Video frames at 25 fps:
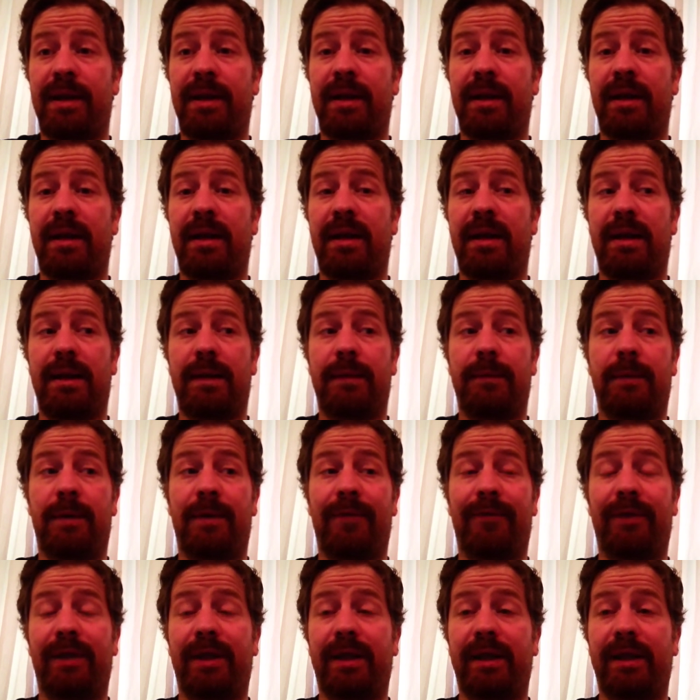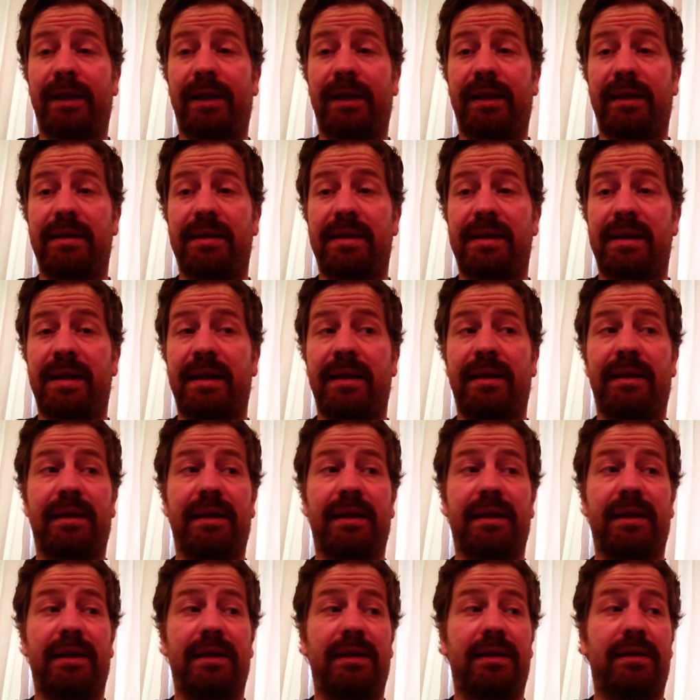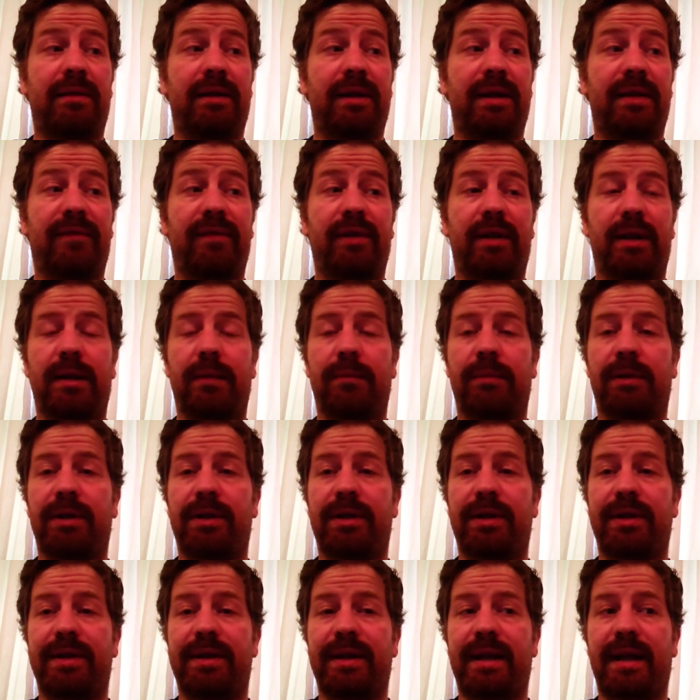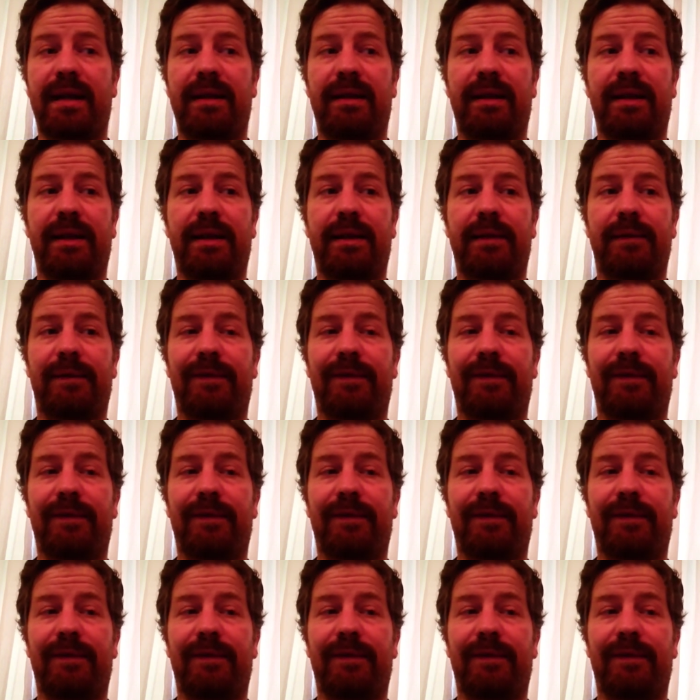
Hopefully seeing the 3 different airbrushes that I like.